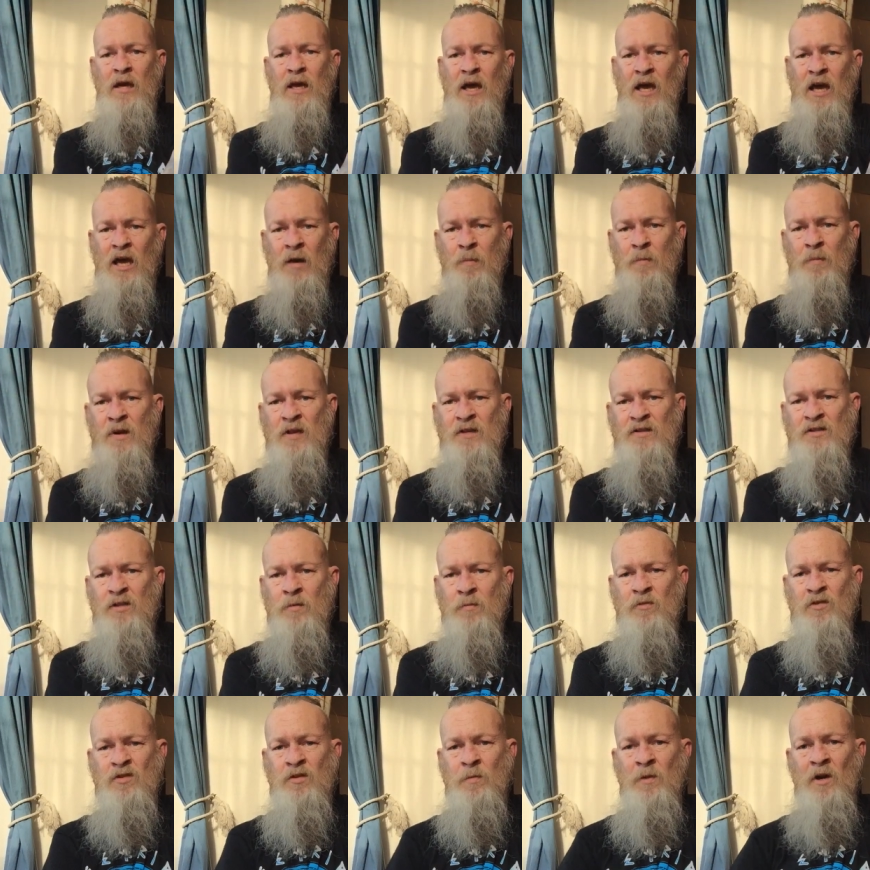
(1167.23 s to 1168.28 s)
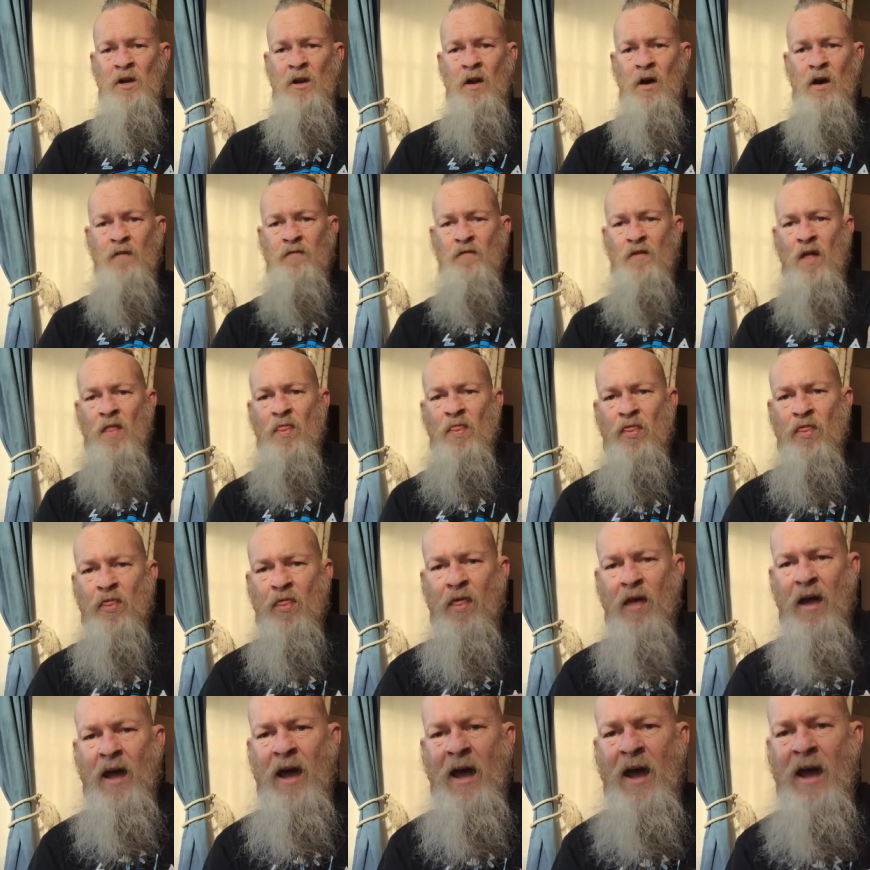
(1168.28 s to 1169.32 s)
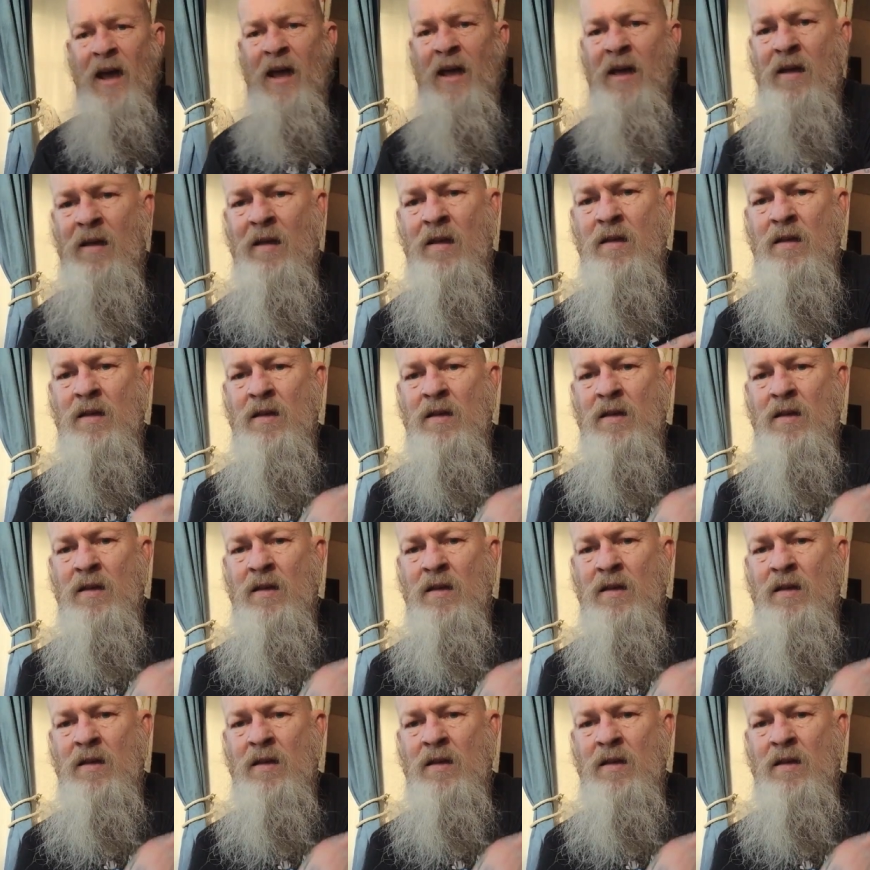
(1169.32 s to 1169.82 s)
and means something to my life. And that